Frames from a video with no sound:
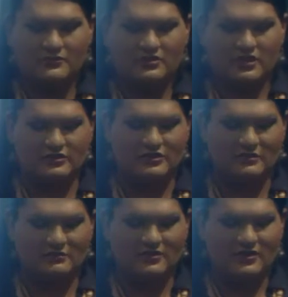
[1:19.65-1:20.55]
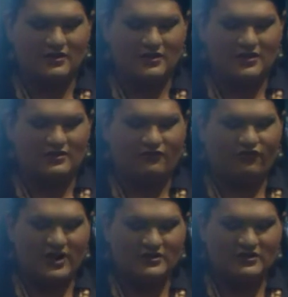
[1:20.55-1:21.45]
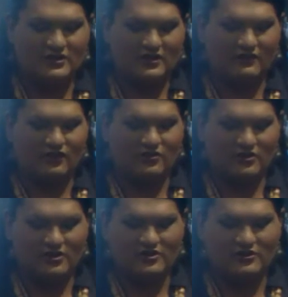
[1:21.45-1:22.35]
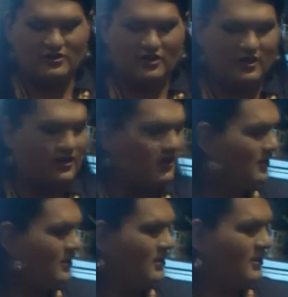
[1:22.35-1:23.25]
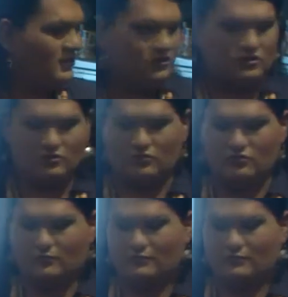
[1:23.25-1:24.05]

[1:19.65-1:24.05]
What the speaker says: send some friends of yours to